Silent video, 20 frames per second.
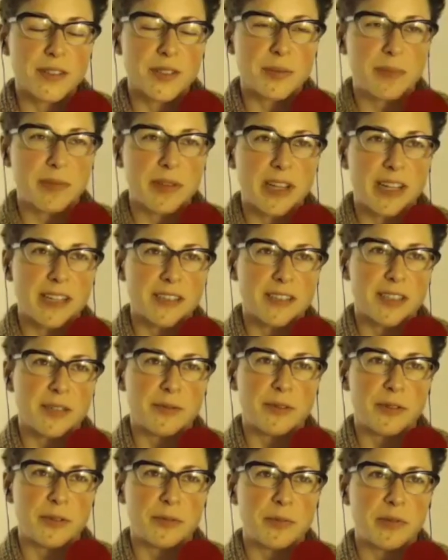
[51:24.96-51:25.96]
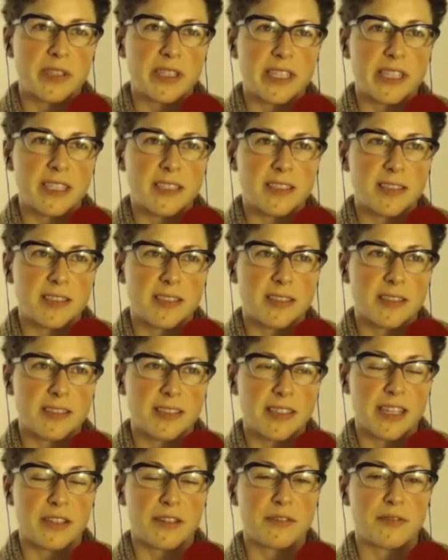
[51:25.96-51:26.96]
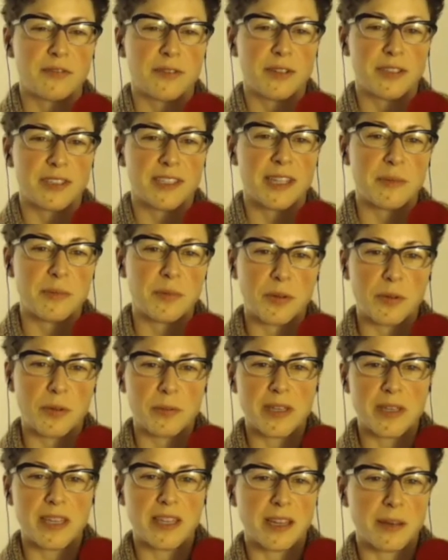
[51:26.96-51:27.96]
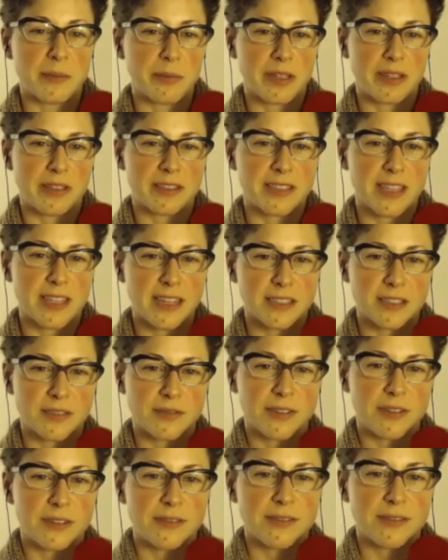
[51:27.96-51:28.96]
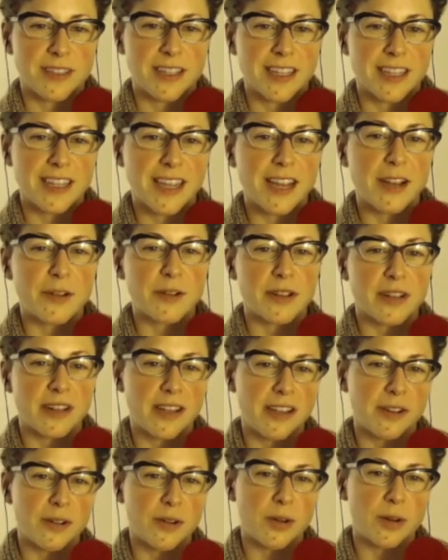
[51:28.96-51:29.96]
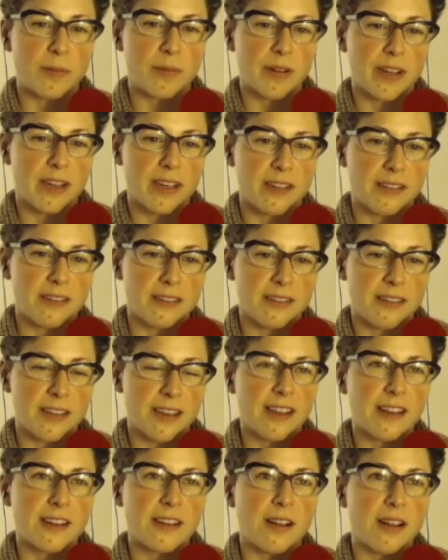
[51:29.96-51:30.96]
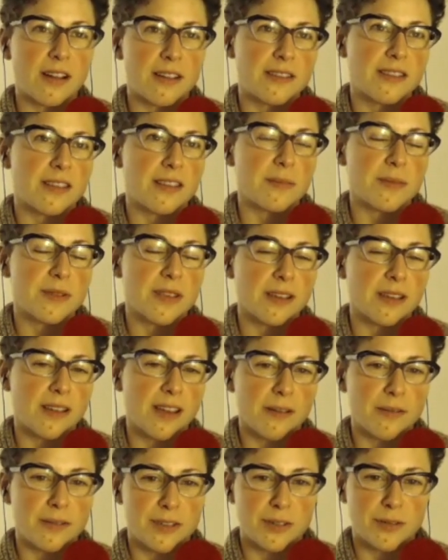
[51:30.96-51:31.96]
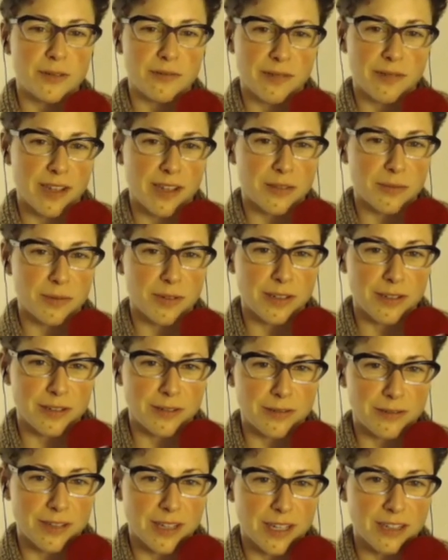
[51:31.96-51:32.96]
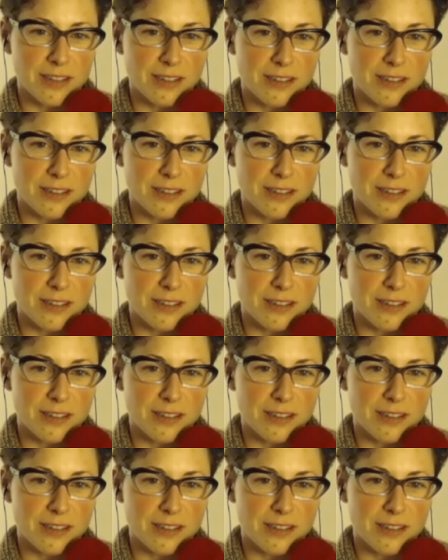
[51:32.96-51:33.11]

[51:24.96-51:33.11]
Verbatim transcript: apply to someone who plays like for example me, I play the saxophone. Like how could mm-hmm. I incorporate that concept? How would you advise me to do that?